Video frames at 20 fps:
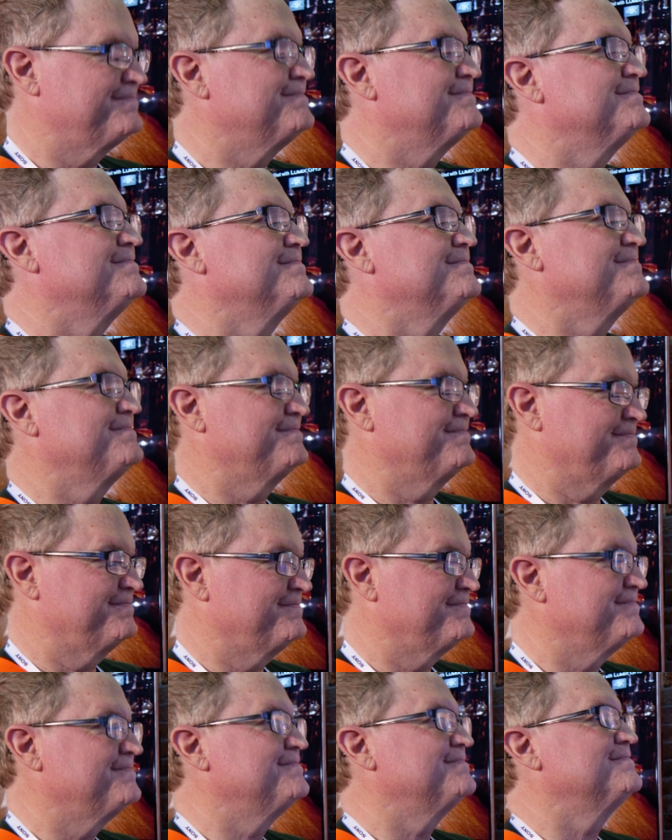
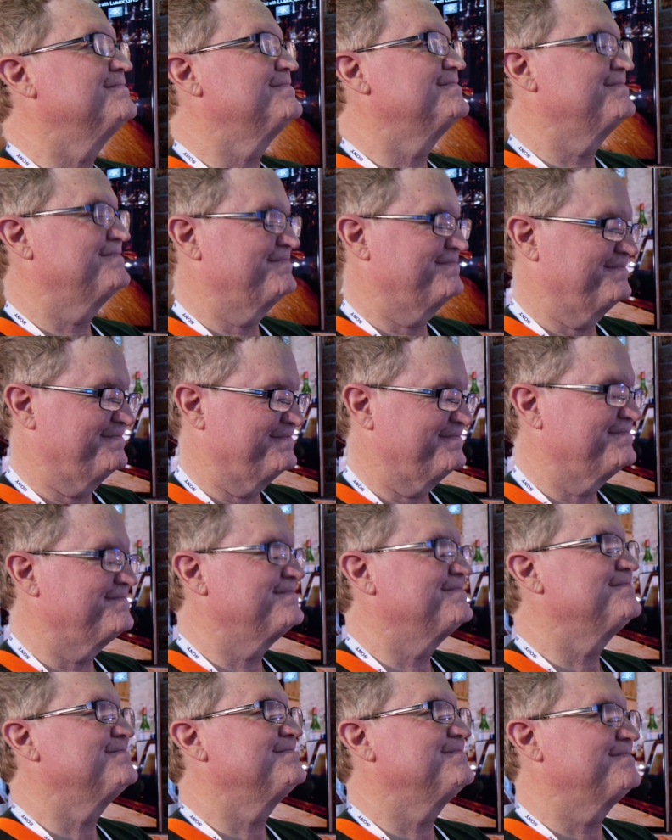
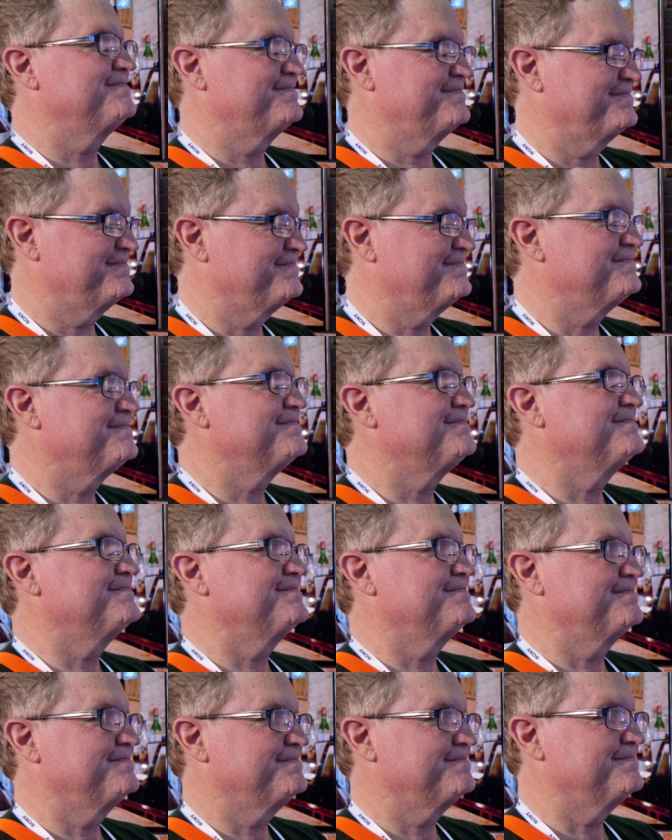
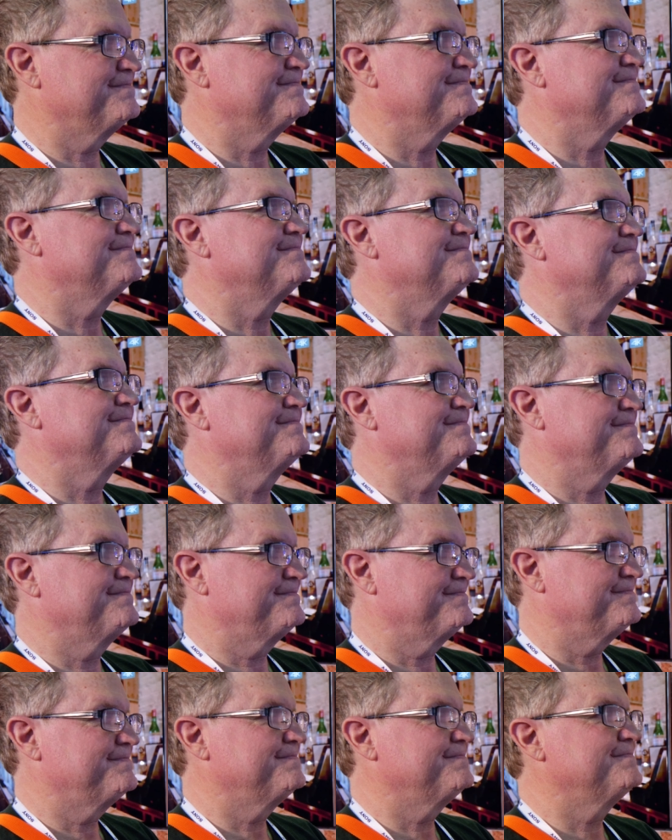
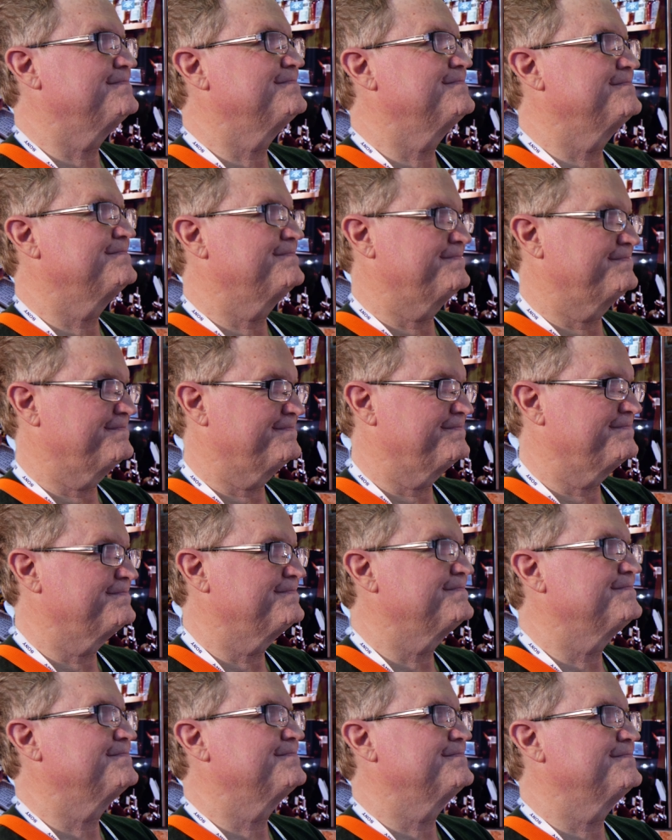
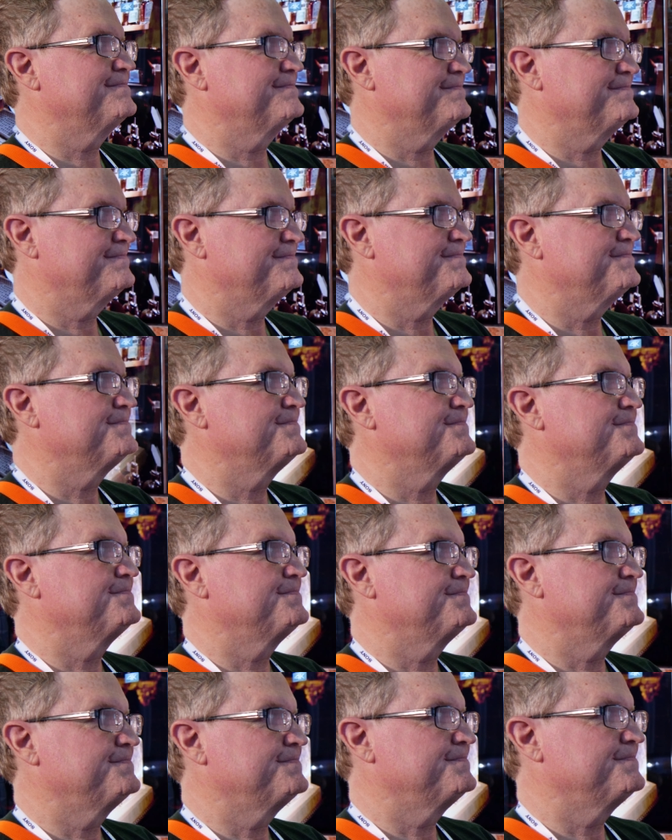
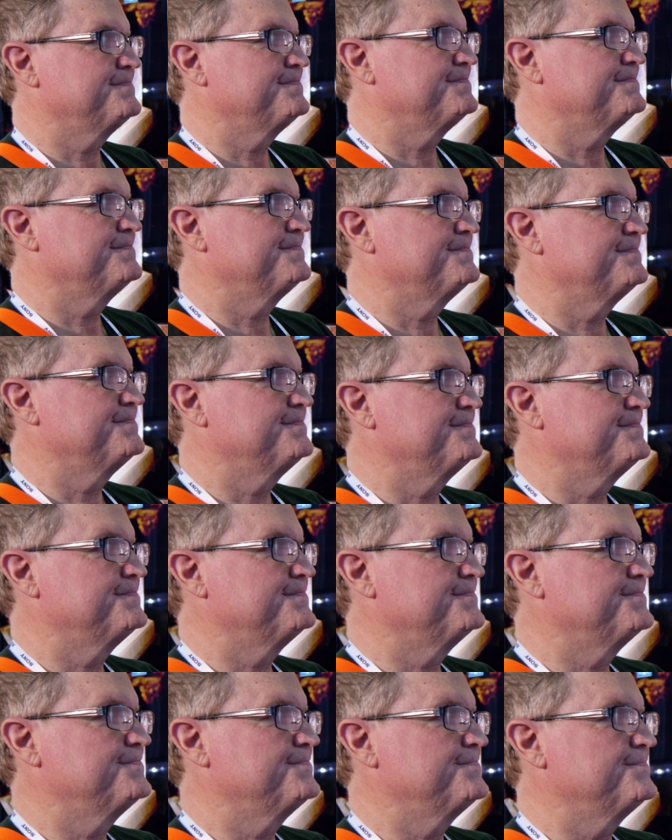
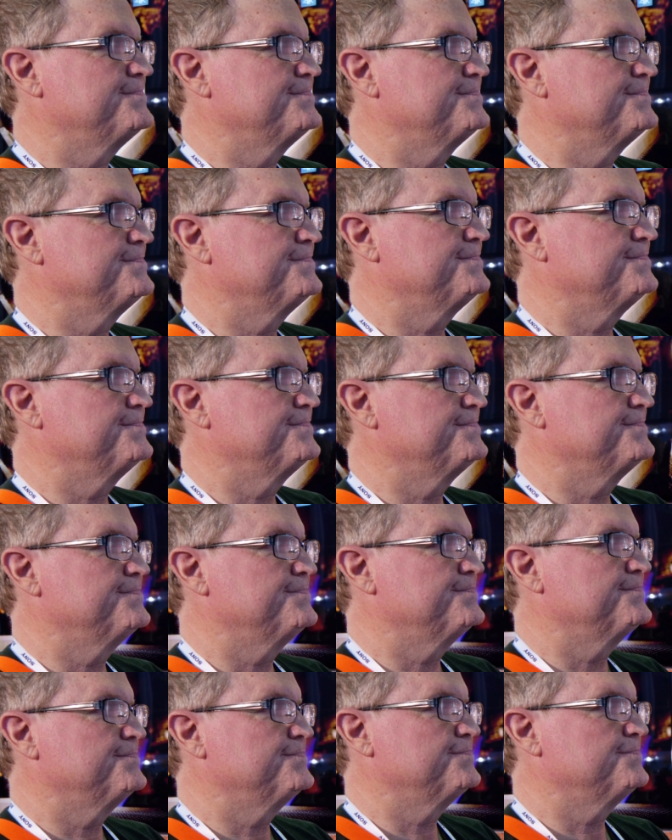No words are spoken by the person on screen.